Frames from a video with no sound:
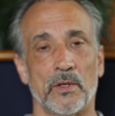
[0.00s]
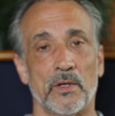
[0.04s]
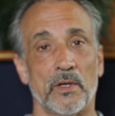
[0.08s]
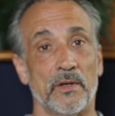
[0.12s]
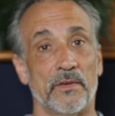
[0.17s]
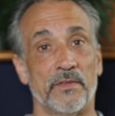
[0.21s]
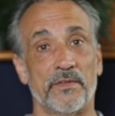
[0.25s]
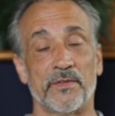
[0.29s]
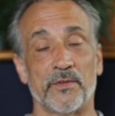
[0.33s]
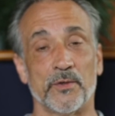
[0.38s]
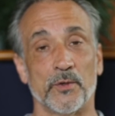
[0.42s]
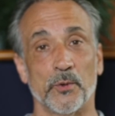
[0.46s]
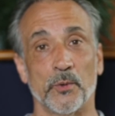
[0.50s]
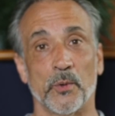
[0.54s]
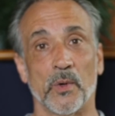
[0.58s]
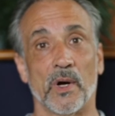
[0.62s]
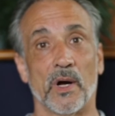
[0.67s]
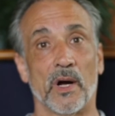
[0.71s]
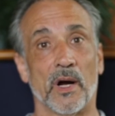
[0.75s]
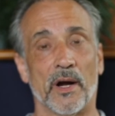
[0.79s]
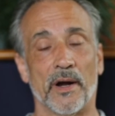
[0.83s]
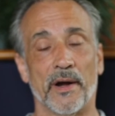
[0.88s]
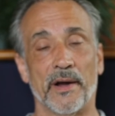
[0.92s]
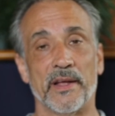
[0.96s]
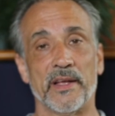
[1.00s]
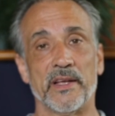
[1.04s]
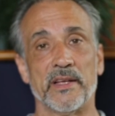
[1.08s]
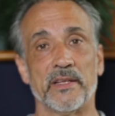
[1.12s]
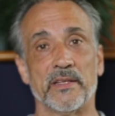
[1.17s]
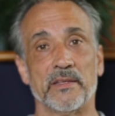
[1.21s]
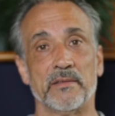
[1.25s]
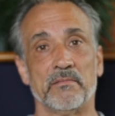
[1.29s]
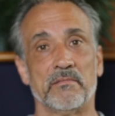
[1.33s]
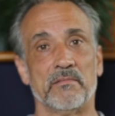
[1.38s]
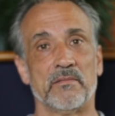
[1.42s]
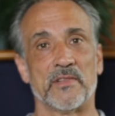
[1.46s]
if you are
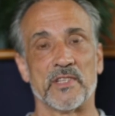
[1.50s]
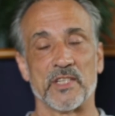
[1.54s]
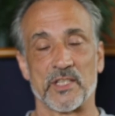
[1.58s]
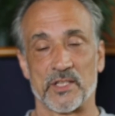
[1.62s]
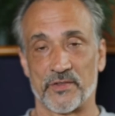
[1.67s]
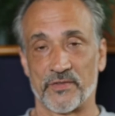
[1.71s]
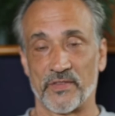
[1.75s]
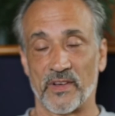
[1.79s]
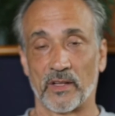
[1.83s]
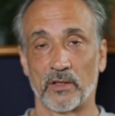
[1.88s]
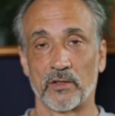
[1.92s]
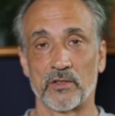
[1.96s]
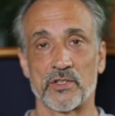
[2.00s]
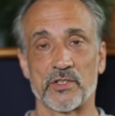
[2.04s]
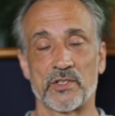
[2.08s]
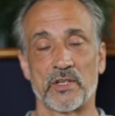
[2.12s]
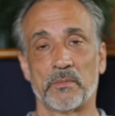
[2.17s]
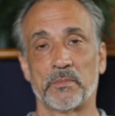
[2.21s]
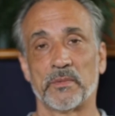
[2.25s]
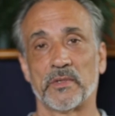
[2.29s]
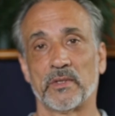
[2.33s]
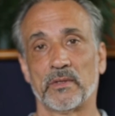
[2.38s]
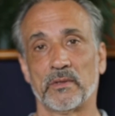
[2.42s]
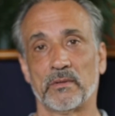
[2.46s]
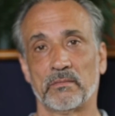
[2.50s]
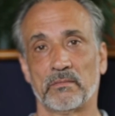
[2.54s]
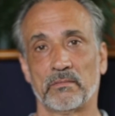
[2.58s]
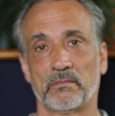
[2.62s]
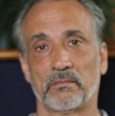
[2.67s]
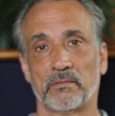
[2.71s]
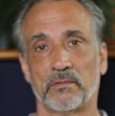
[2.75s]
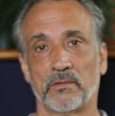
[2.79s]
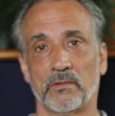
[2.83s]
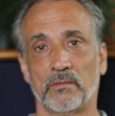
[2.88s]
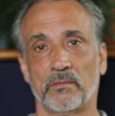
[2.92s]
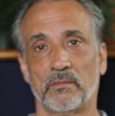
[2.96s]
a disfellowshipped
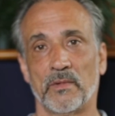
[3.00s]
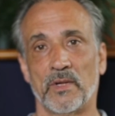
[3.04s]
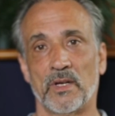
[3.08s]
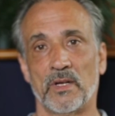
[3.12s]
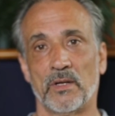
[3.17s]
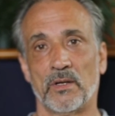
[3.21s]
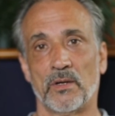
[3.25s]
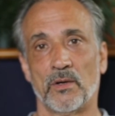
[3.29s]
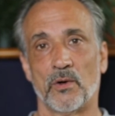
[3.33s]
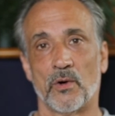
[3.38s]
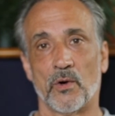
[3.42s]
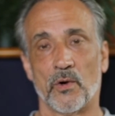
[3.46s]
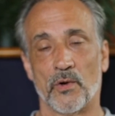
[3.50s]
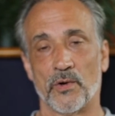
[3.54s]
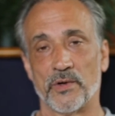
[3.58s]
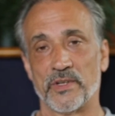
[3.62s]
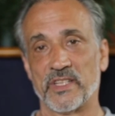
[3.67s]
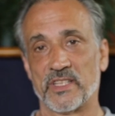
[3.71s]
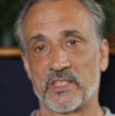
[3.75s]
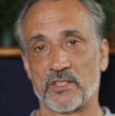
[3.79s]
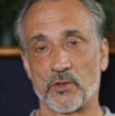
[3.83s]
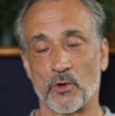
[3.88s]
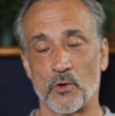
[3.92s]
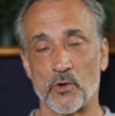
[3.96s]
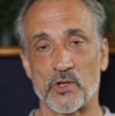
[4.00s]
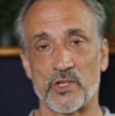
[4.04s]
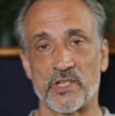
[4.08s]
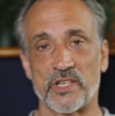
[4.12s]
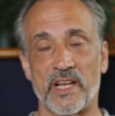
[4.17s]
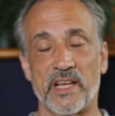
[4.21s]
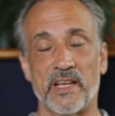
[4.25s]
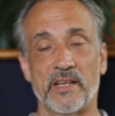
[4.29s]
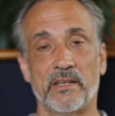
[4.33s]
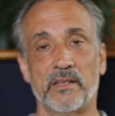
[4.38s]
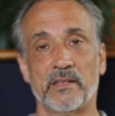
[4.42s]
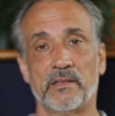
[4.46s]
or
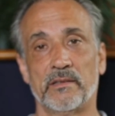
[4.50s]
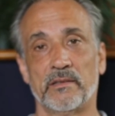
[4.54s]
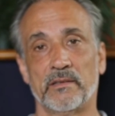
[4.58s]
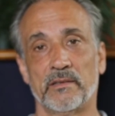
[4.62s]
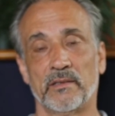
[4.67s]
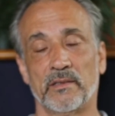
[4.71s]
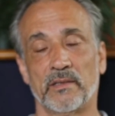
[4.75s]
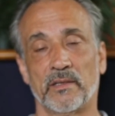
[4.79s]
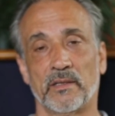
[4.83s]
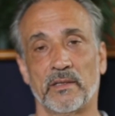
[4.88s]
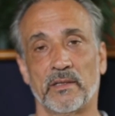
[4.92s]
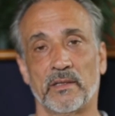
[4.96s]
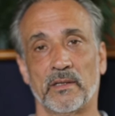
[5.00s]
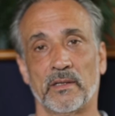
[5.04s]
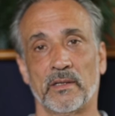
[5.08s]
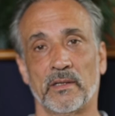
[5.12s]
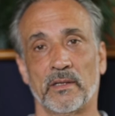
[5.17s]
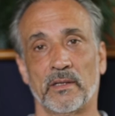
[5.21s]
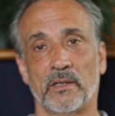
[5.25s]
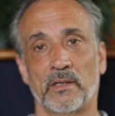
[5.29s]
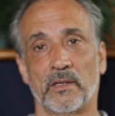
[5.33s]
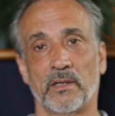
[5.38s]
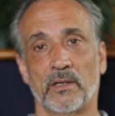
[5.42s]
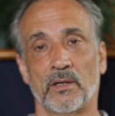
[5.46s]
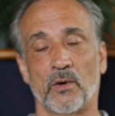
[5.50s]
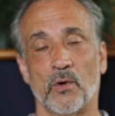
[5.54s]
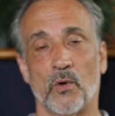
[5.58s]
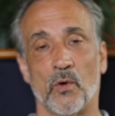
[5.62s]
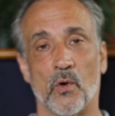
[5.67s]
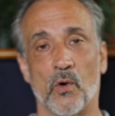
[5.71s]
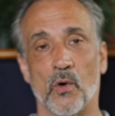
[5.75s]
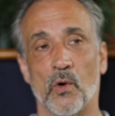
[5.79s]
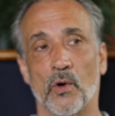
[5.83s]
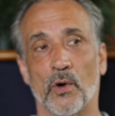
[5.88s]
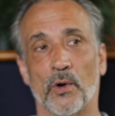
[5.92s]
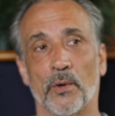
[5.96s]
dissociated
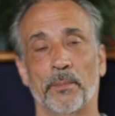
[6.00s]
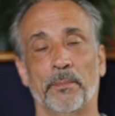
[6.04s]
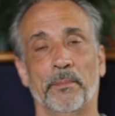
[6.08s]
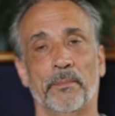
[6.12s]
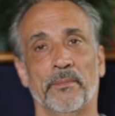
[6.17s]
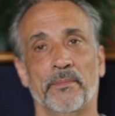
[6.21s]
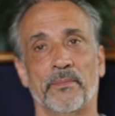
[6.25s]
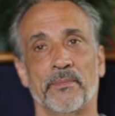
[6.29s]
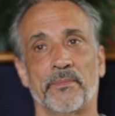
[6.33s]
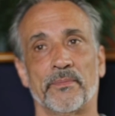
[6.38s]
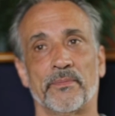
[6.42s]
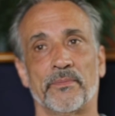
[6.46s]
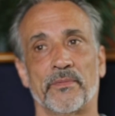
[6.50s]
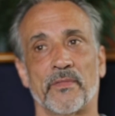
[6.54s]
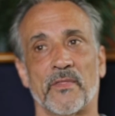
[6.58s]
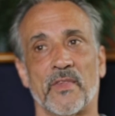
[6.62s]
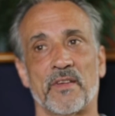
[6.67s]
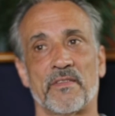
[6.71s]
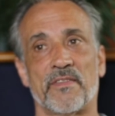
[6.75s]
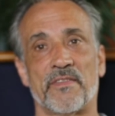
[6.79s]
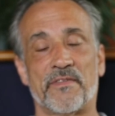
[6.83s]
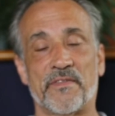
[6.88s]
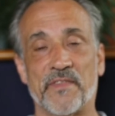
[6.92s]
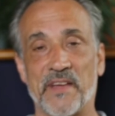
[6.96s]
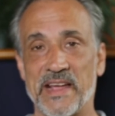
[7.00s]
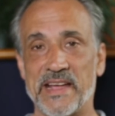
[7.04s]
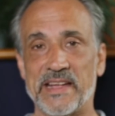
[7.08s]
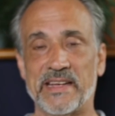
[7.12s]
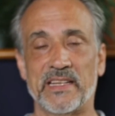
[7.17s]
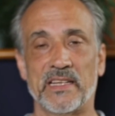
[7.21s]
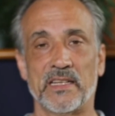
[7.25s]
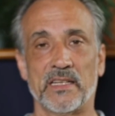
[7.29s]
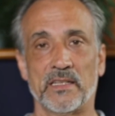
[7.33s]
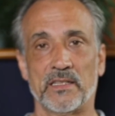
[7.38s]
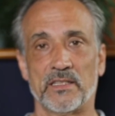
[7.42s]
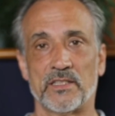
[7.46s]
or
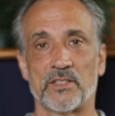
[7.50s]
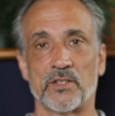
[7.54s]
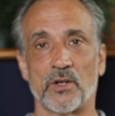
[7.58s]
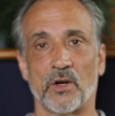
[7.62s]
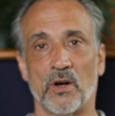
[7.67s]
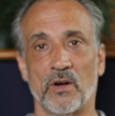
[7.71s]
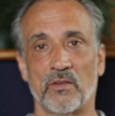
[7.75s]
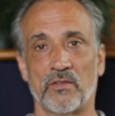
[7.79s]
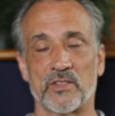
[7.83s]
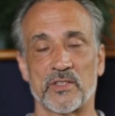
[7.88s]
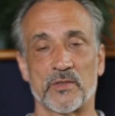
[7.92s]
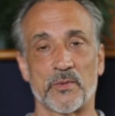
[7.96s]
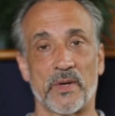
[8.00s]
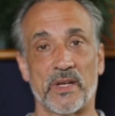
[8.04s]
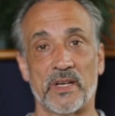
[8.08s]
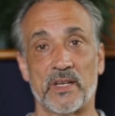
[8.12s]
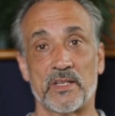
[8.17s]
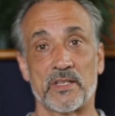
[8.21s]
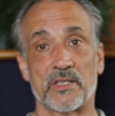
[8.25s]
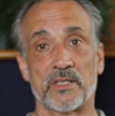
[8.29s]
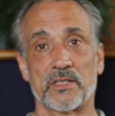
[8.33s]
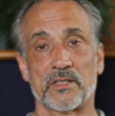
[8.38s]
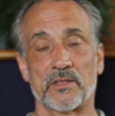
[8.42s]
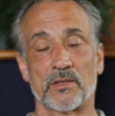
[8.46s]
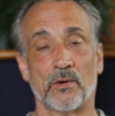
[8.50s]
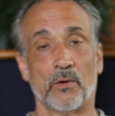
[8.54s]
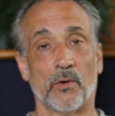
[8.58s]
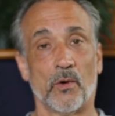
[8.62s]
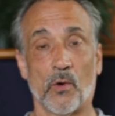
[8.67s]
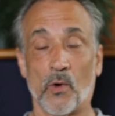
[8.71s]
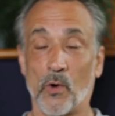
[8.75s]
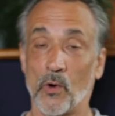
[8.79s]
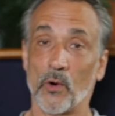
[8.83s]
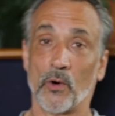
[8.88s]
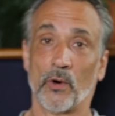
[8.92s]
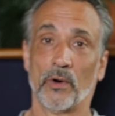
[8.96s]
fading Jehovah's Witness,
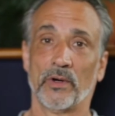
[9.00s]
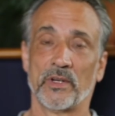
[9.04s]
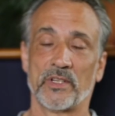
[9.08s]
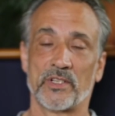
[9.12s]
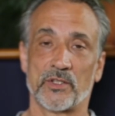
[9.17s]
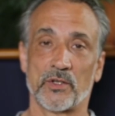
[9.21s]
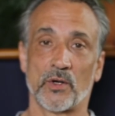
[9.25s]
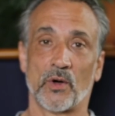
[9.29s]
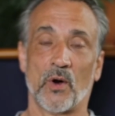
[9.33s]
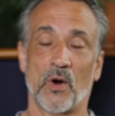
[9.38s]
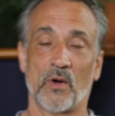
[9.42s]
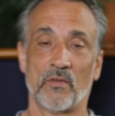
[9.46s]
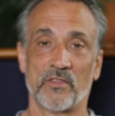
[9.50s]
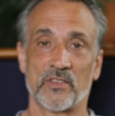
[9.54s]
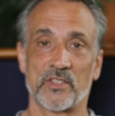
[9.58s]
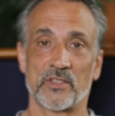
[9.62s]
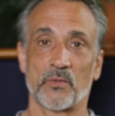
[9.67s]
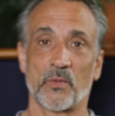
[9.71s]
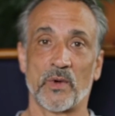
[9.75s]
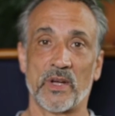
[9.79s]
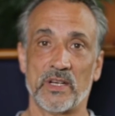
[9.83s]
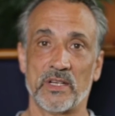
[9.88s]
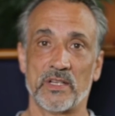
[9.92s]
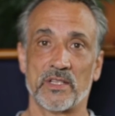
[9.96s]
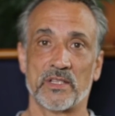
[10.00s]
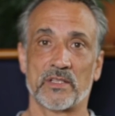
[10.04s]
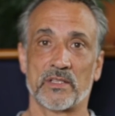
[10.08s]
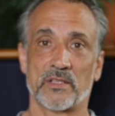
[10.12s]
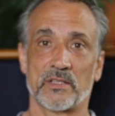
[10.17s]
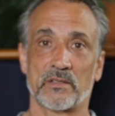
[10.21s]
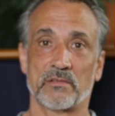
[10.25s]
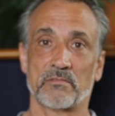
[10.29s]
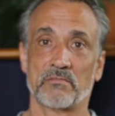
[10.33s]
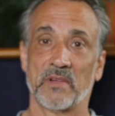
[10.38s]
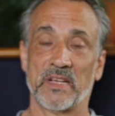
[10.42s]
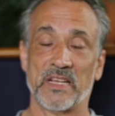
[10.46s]
or Jehovah's
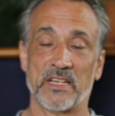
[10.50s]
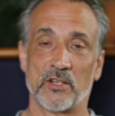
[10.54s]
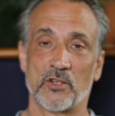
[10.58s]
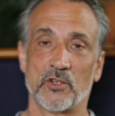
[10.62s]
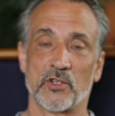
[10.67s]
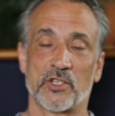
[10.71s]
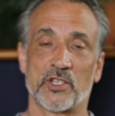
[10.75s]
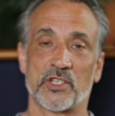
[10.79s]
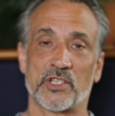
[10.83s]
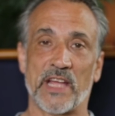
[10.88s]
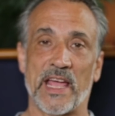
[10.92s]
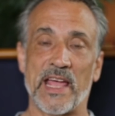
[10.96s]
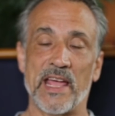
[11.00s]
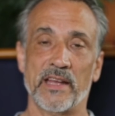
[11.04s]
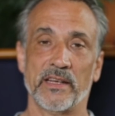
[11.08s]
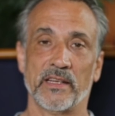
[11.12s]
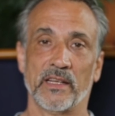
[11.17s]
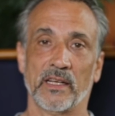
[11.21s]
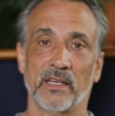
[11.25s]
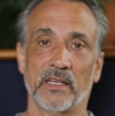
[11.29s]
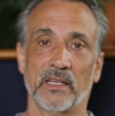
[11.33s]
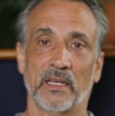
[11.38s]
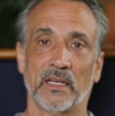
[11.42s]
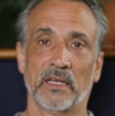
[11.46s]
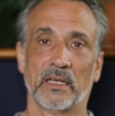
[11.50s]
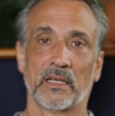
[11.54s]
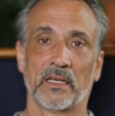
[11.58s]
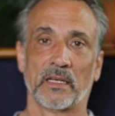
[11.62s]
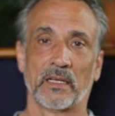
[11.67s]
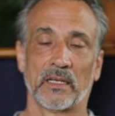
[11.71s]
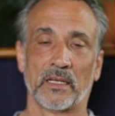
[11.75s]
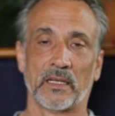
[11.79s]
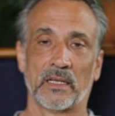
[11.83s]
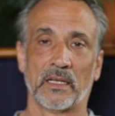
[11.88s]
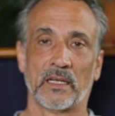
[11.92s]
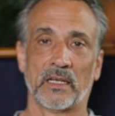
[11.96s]
Witness in good standing
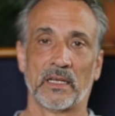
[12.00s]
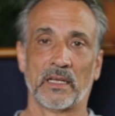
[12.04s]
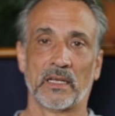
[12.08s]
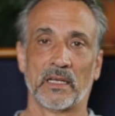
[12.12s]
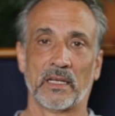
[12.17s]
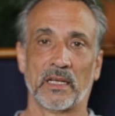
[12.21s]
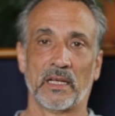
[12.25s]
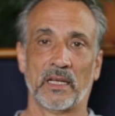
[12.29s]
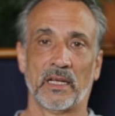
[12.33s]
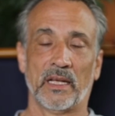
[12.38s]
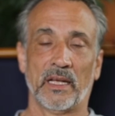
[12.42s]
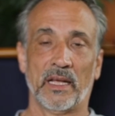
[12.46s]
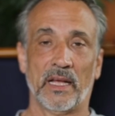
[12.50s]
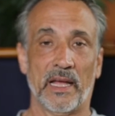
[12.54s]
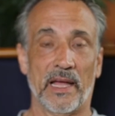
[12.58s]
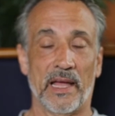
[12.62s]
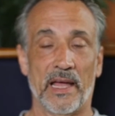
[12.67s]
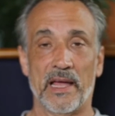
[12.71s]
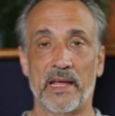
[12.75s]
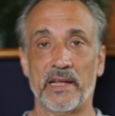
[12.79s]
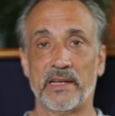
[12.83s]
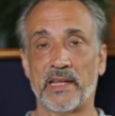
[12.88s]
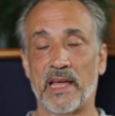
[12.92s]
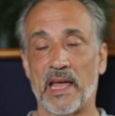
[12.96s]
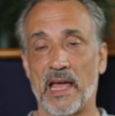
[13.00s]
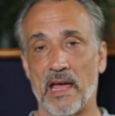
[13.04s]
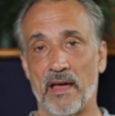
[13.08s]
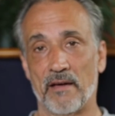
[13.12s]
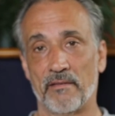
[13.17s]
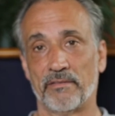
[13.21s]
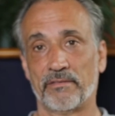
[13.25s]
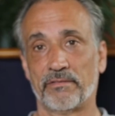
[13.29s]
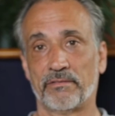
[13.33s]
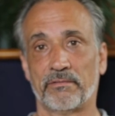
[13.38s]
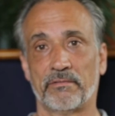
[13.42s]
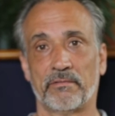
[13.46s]
and
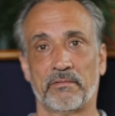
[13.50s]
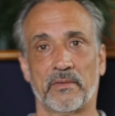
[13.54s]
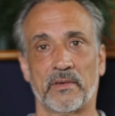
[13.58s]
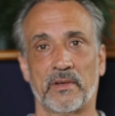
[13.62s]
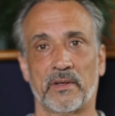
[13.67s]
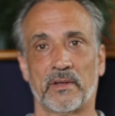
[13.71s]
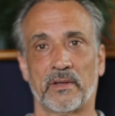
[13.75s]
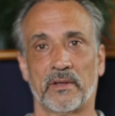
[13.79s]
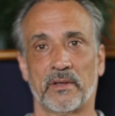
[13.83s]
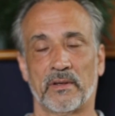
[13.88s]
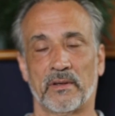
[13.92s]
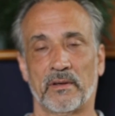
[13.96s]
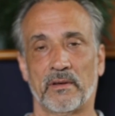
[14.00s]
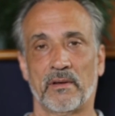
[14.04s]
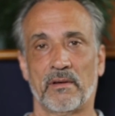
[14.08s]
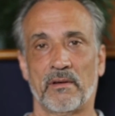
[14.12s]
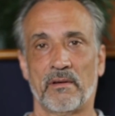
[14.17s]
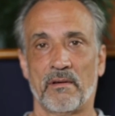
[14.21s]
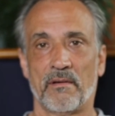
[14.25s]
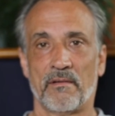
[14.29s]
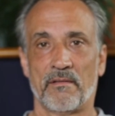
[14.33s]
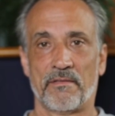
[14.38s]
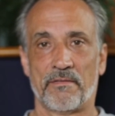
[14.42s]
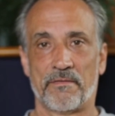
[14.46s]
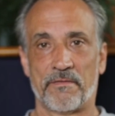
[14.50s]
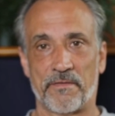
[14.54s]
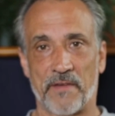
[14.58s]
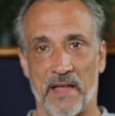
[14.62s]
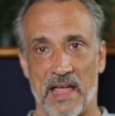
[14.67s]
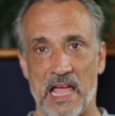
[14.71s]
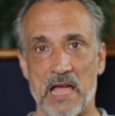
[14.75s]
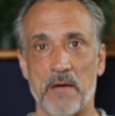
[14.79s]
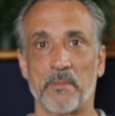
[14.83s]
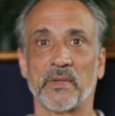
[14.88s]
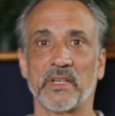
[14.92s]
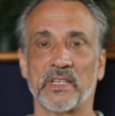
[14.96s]
have
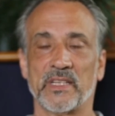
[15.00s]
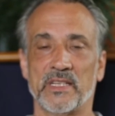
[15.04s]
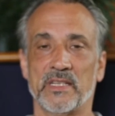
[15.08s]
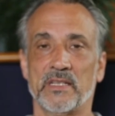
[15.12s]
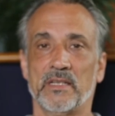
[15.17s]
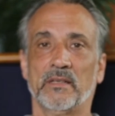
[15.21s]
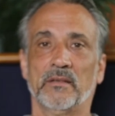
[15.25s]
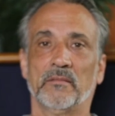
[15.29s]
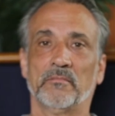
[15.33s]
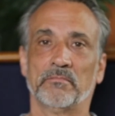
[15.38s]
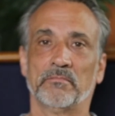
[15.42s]
family